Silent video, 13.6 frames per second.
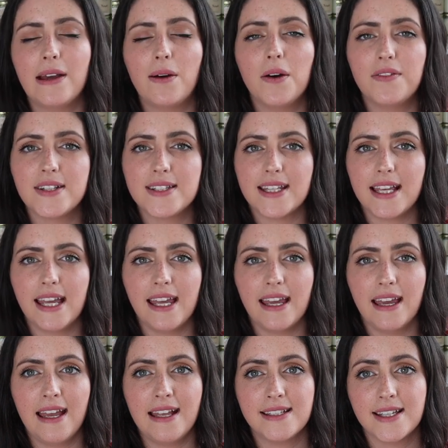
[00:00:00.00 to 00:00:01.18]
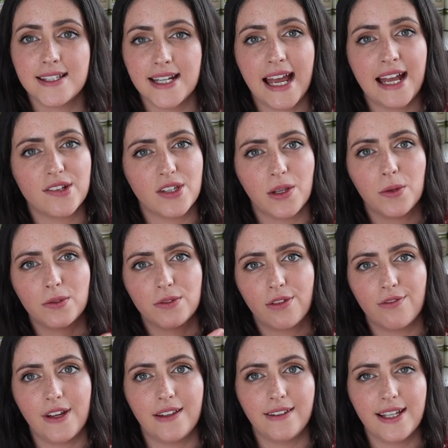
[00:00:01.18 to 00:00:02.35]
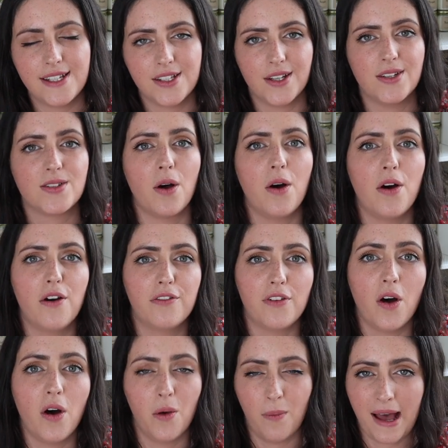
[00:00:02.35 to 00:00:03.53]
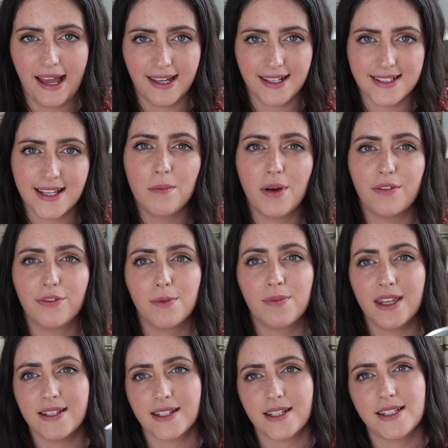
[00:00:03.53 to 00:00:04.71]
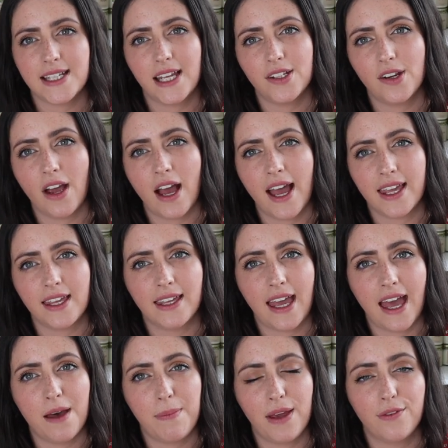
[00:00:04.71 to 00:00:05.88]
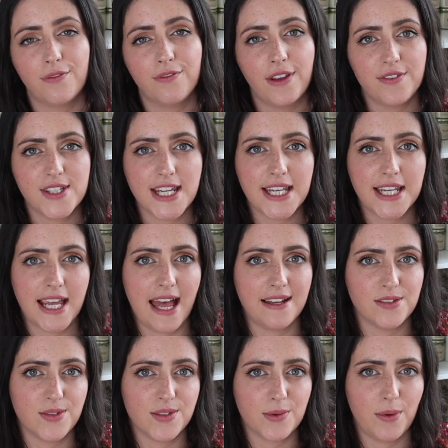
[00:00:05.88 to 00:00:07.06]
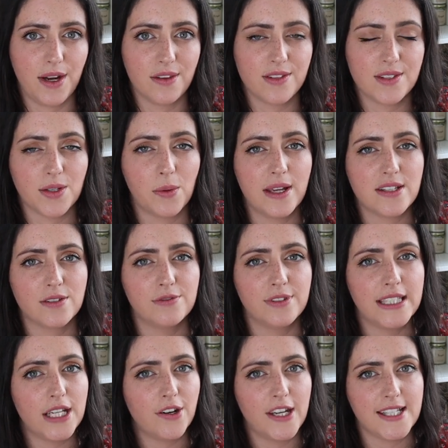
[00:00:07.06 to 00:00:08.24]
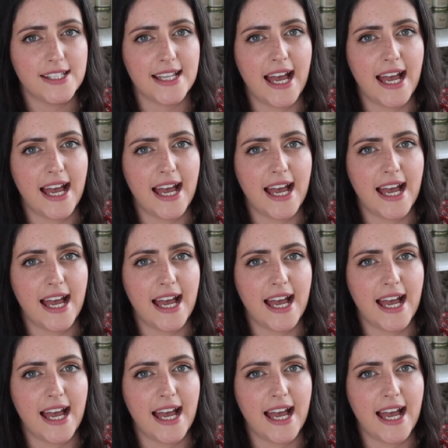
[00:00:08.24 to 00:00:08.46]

Now obviously it doesn't actually hold 3 litres of hot wax, but from this container I can get about 15 candles worth, so it's a really great